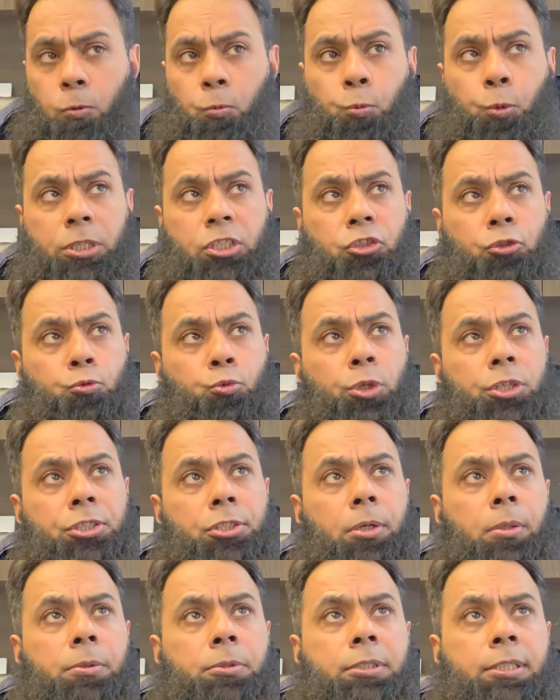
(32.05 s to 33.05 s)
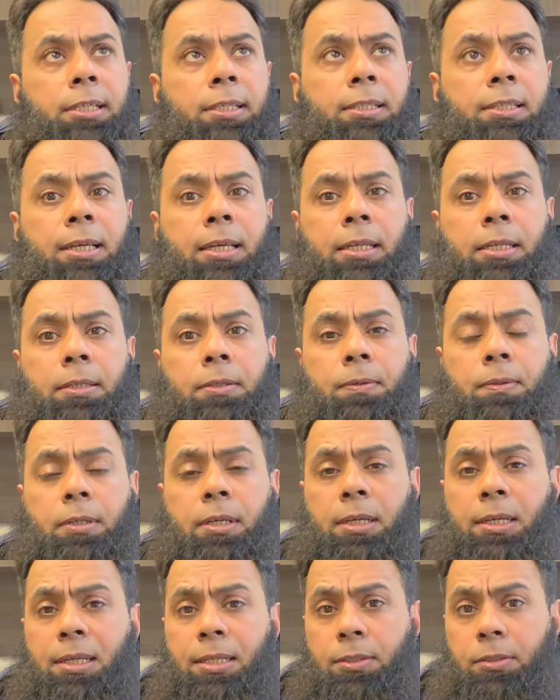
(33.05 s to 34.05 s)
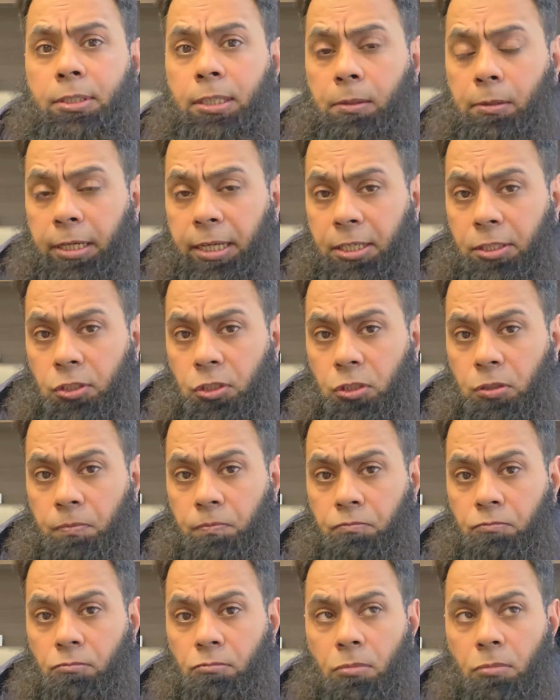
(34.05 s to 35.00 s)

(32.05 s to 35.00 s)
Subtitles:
which resulted in delays,